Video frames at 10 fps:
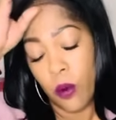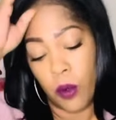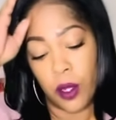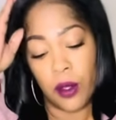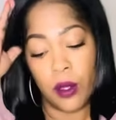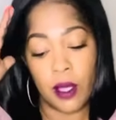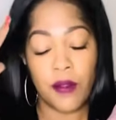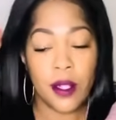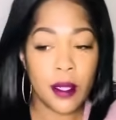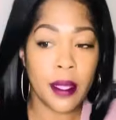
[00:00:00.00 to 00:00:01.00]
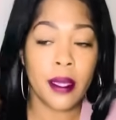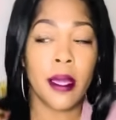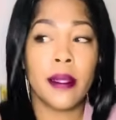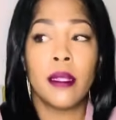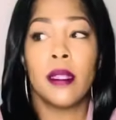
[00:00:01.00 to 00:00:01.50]
where you're even like
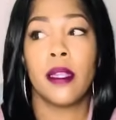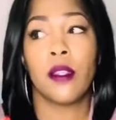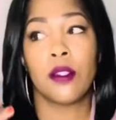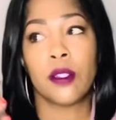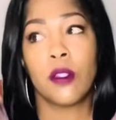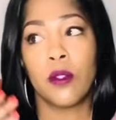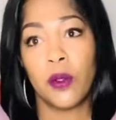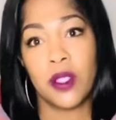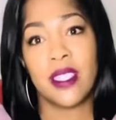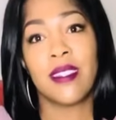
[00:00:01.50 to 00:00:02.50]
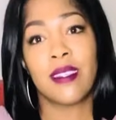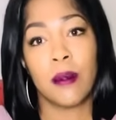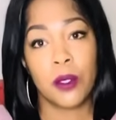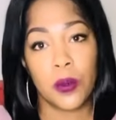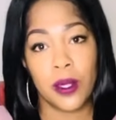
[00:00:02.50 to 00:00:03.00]
kind of letting yourself know this has
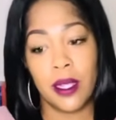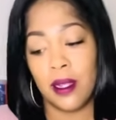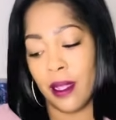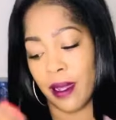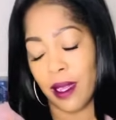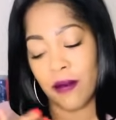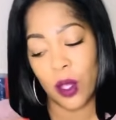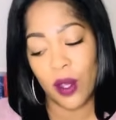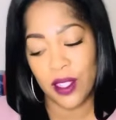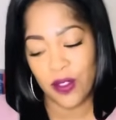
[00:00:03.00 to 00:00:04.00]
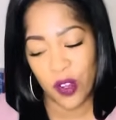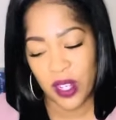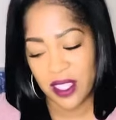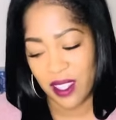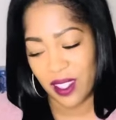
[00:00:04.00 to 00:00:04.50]
come to an end. Like, I've gone as
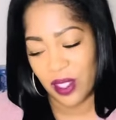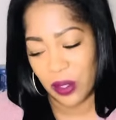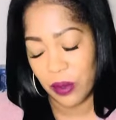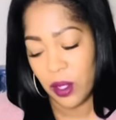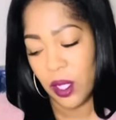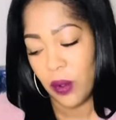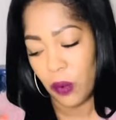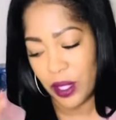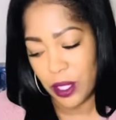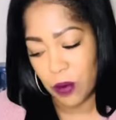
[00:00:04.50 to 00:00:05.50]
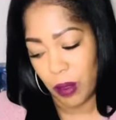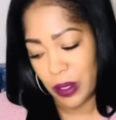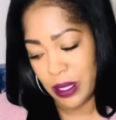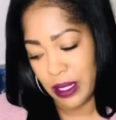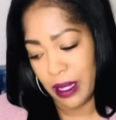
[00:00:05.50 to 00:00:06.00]
far as I could go with this
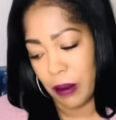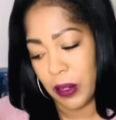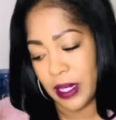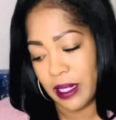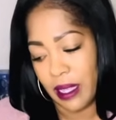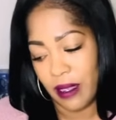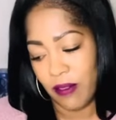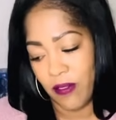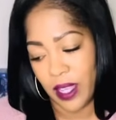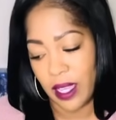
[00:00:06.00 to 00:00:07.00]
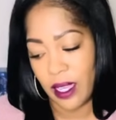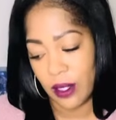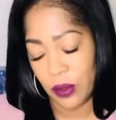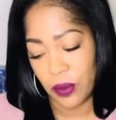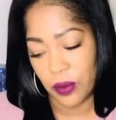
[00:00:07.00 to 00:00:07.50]
person. I'm going to let fate
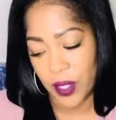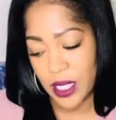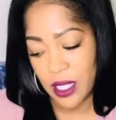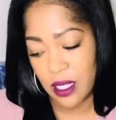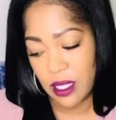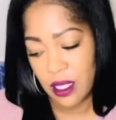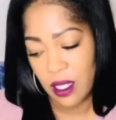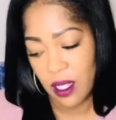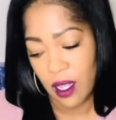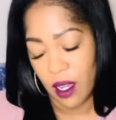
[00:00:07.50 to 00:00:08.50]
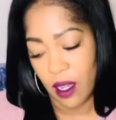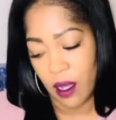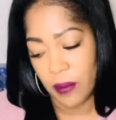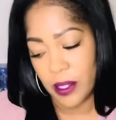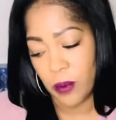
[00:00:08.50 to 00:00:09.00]
handle the rest,
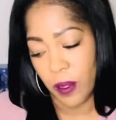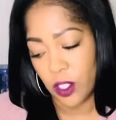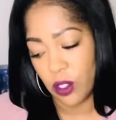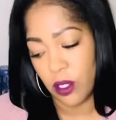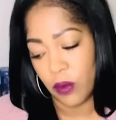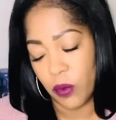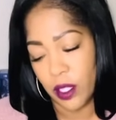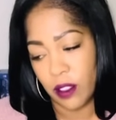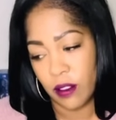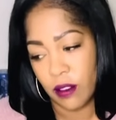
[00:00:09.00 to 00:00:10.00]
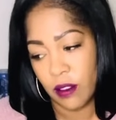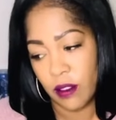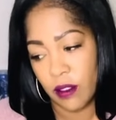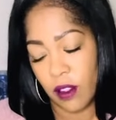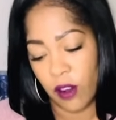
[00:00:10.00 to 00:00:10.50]
um, especially when
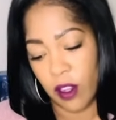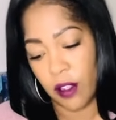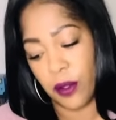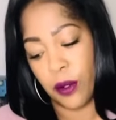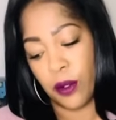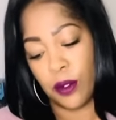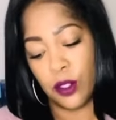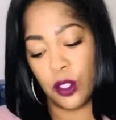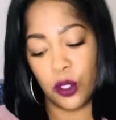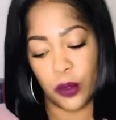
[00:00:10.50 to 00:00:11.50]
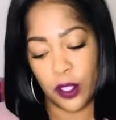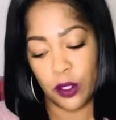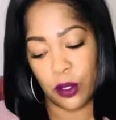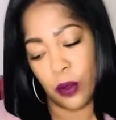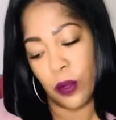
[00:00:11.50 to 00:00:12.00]
there are other
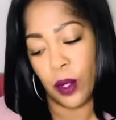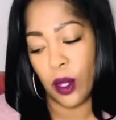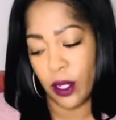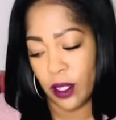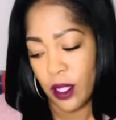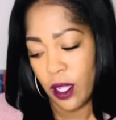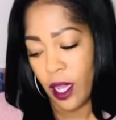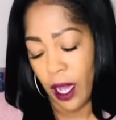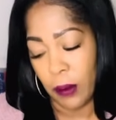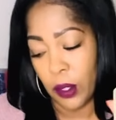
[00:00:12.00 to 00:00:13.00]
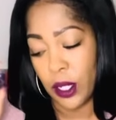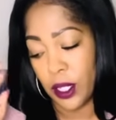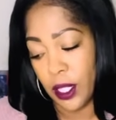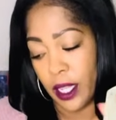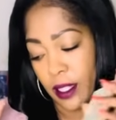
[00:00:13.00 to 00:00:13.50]
situations going on. I'm going to
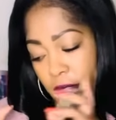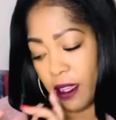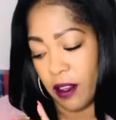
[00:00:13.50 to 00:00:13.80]
let